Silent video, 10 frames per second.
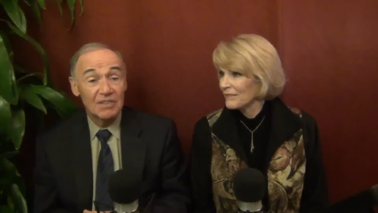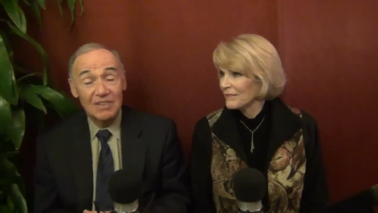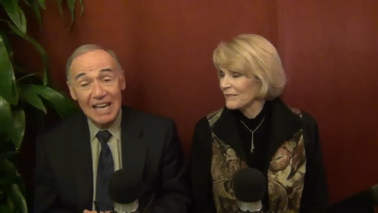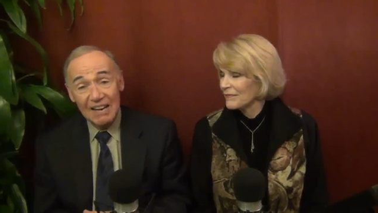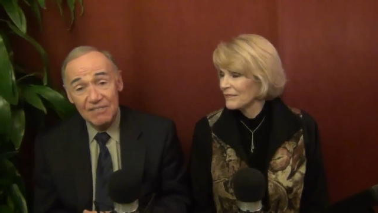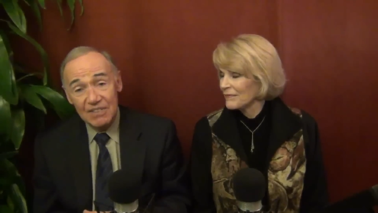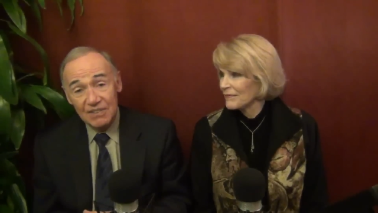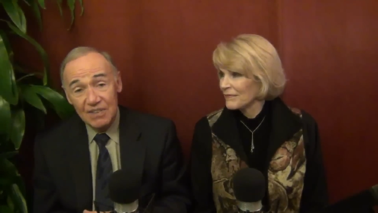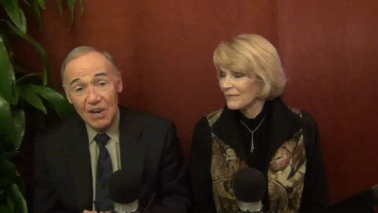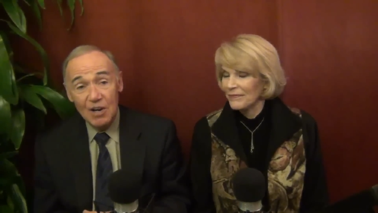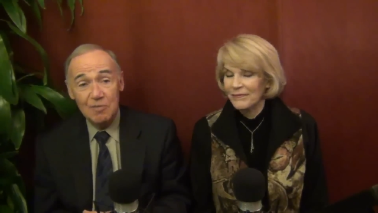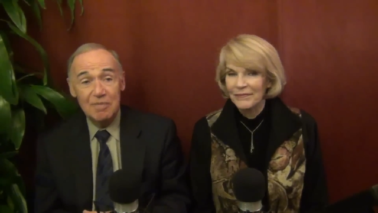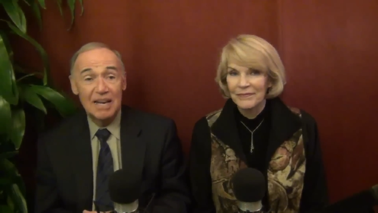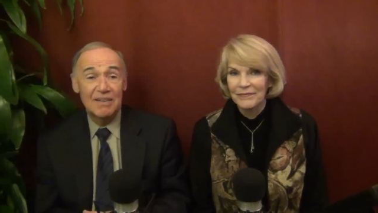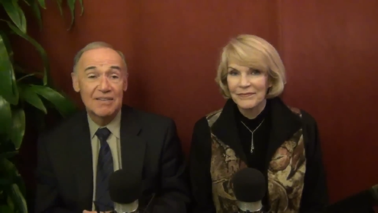Speaker 1: you know, laughter and
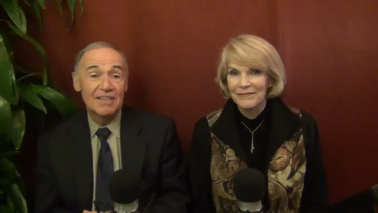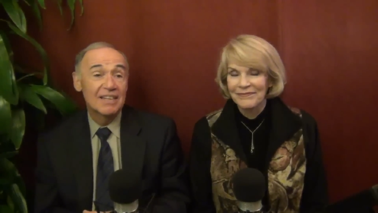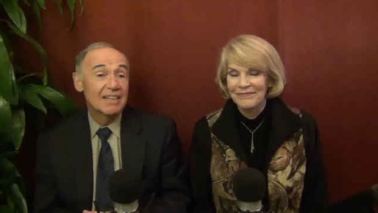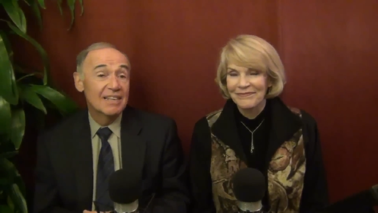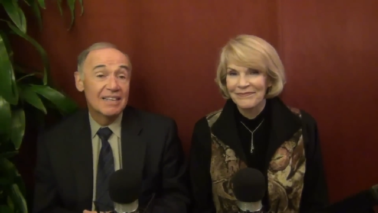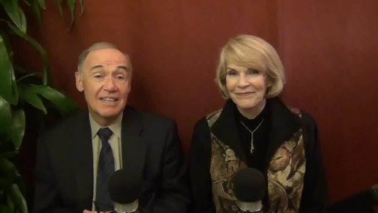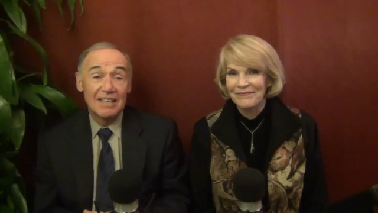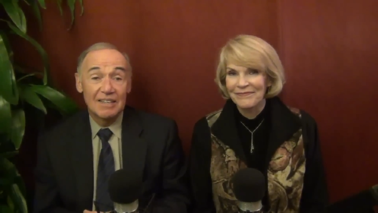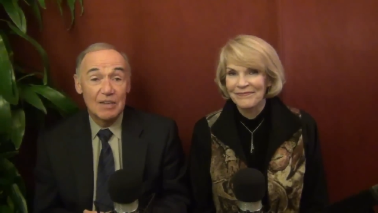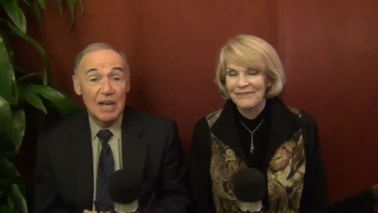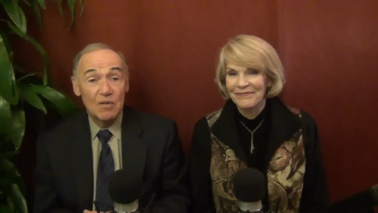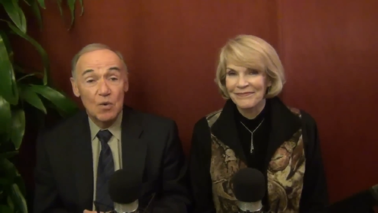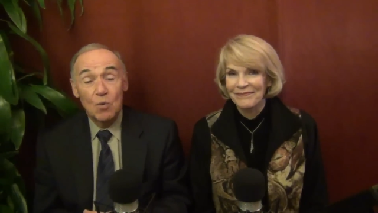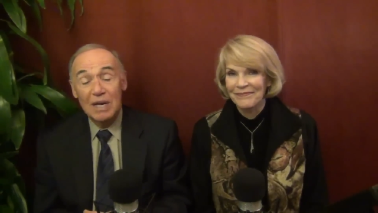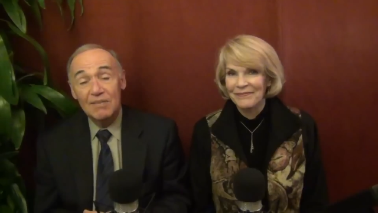heart math, uh,
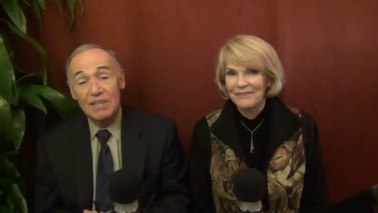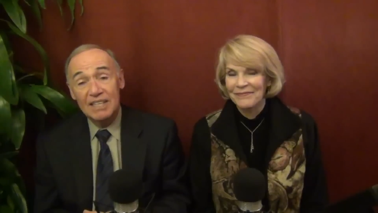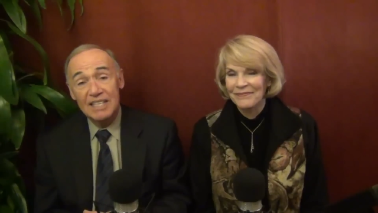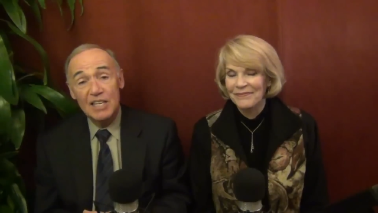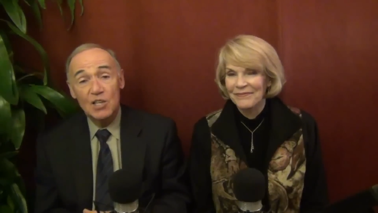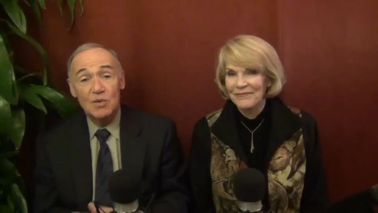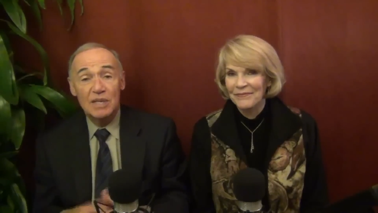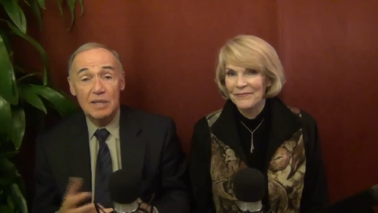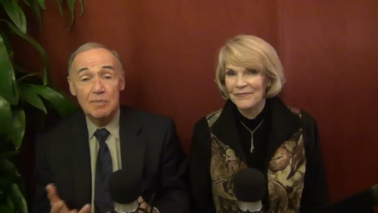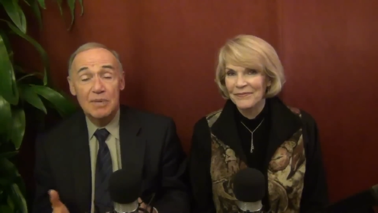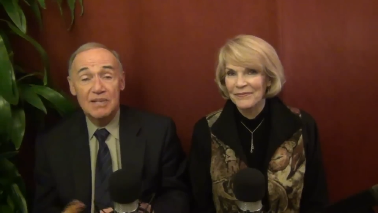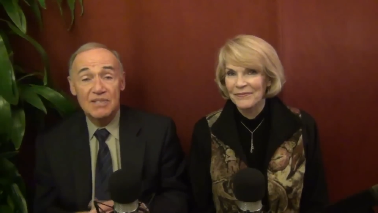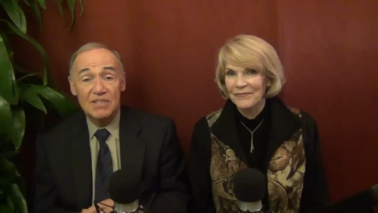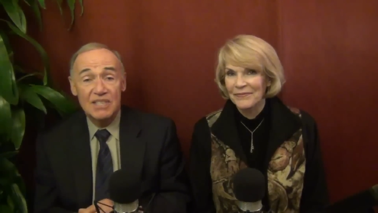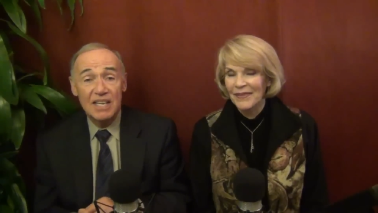and whatever can take you into the
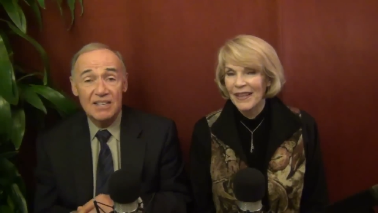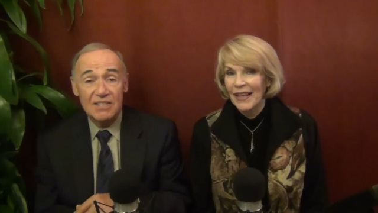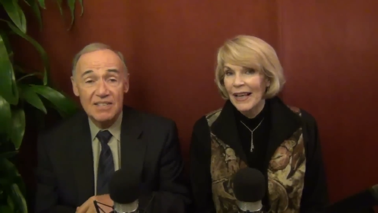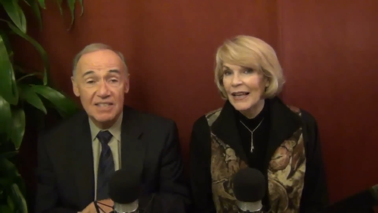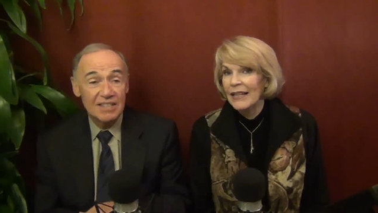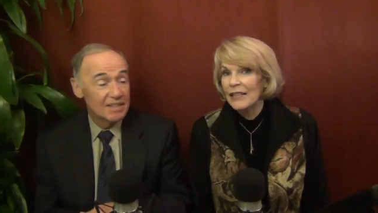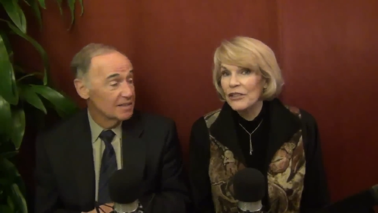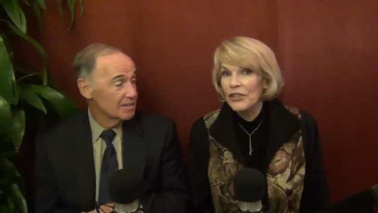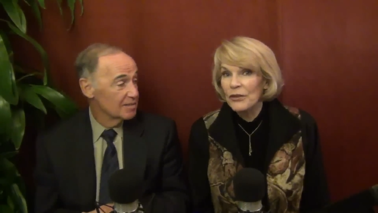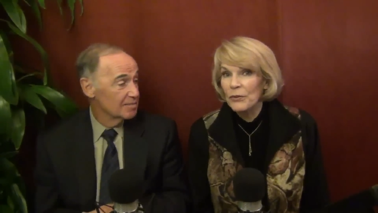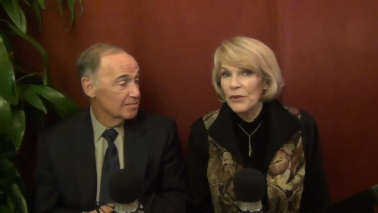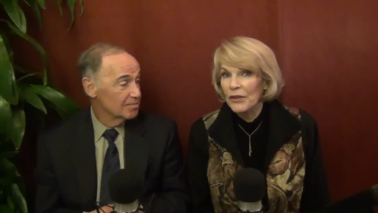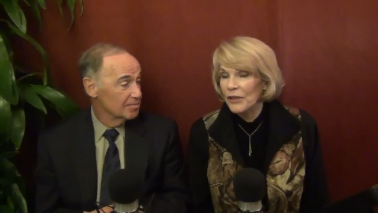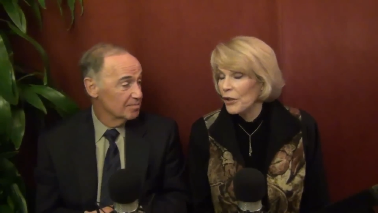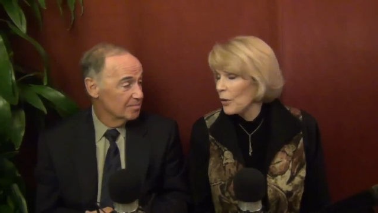present tense.
Speaker 2: And energy
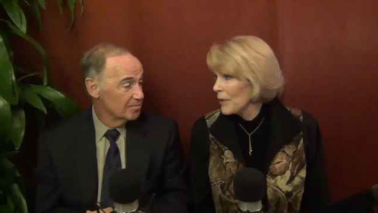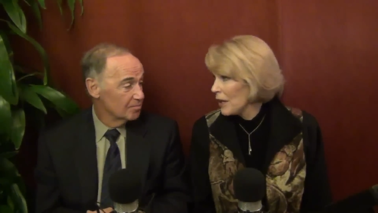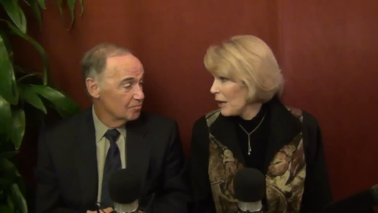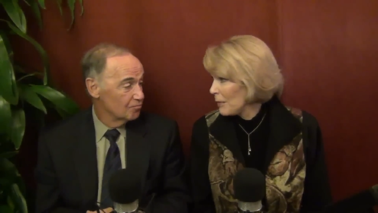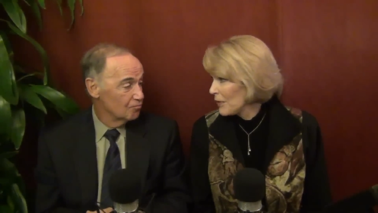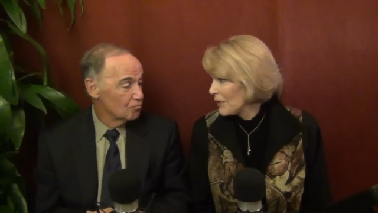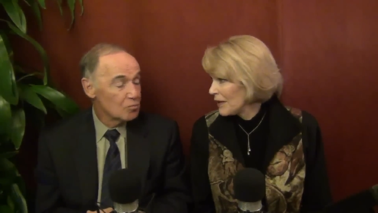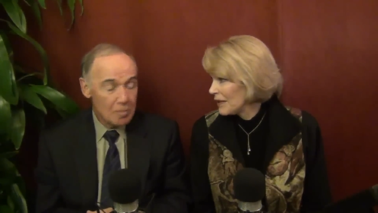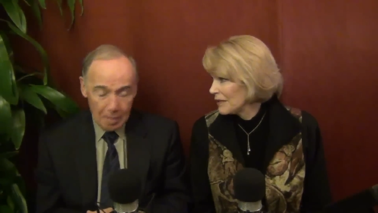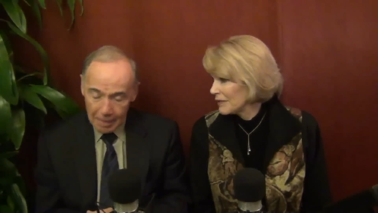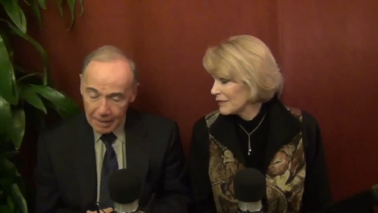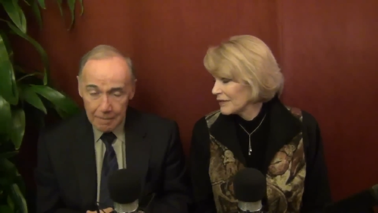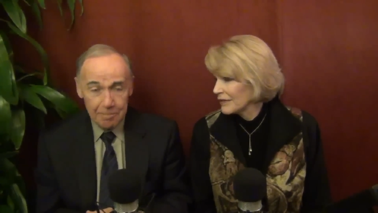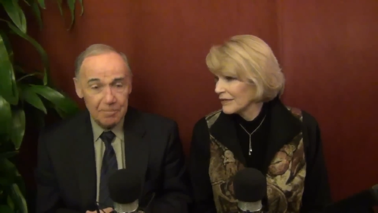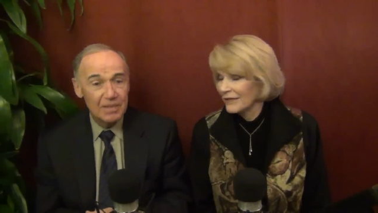work and homeopathy.
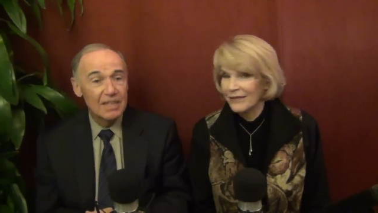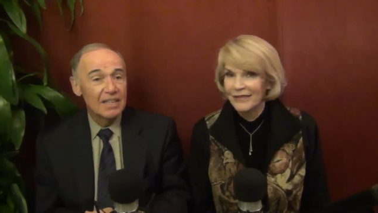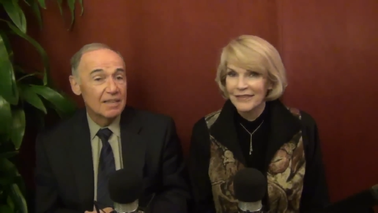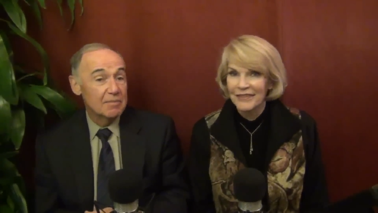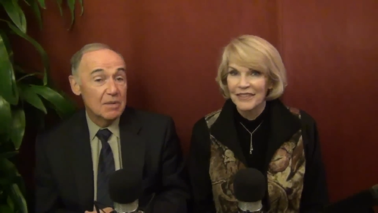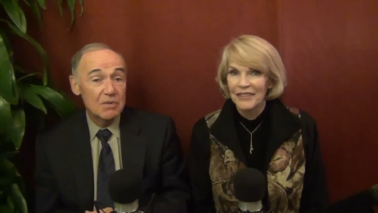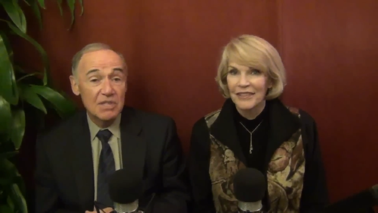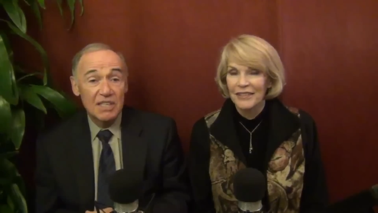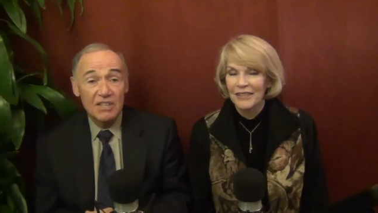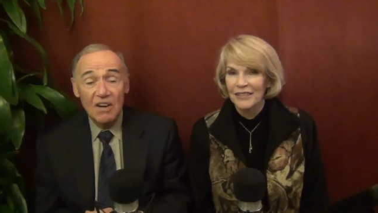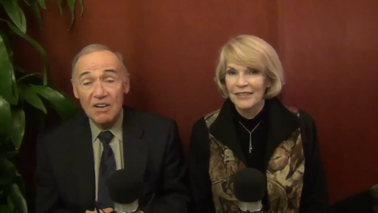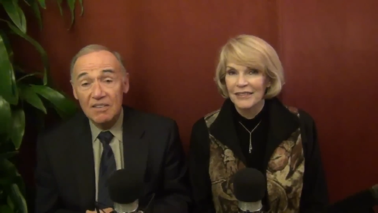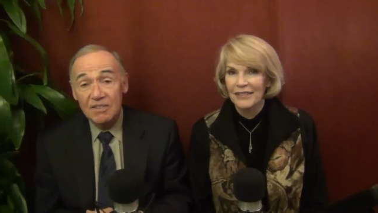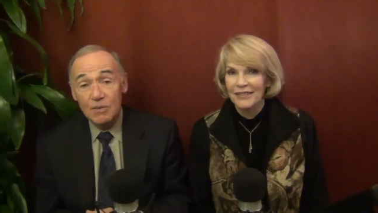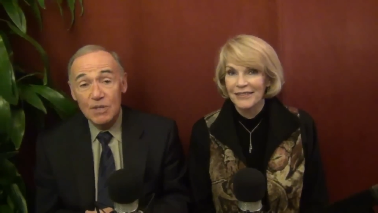
Speaker 1: Yep. Music and
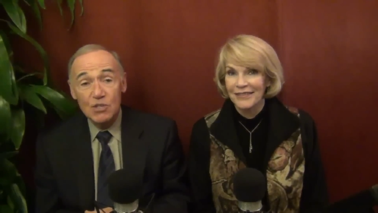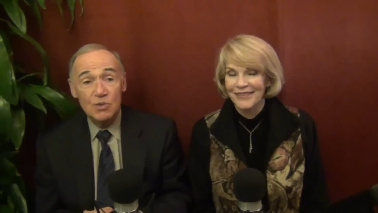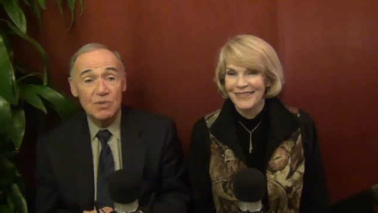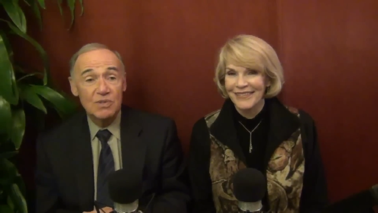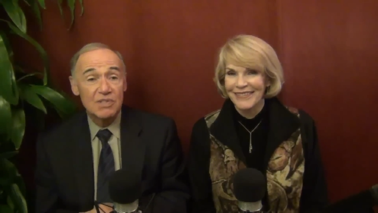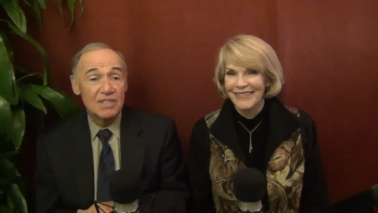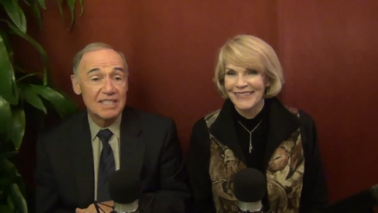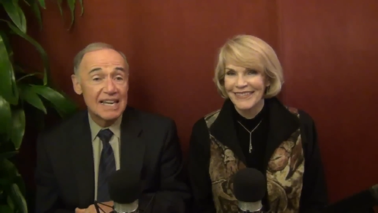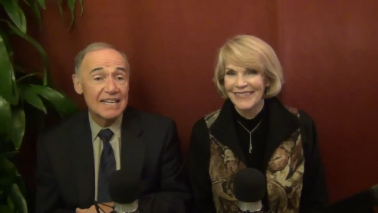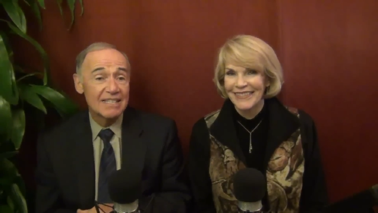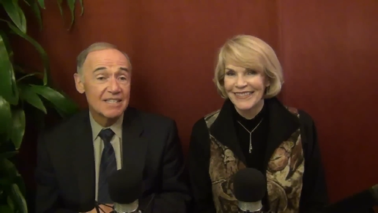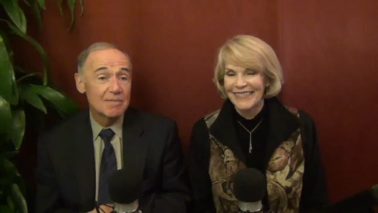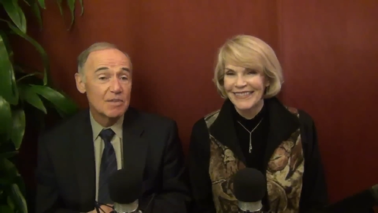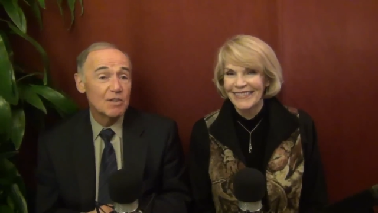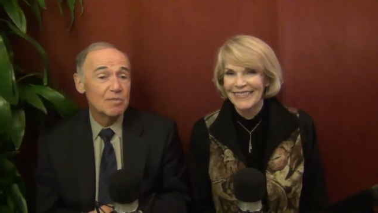art and rituals and dance
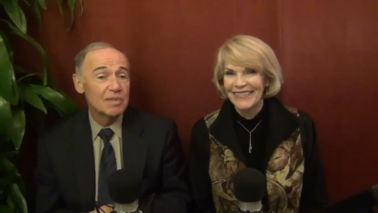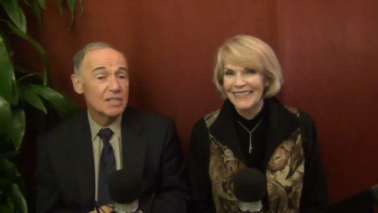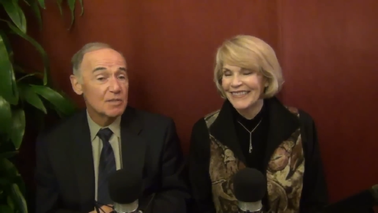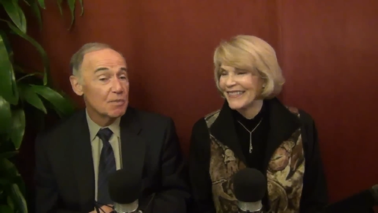and movement and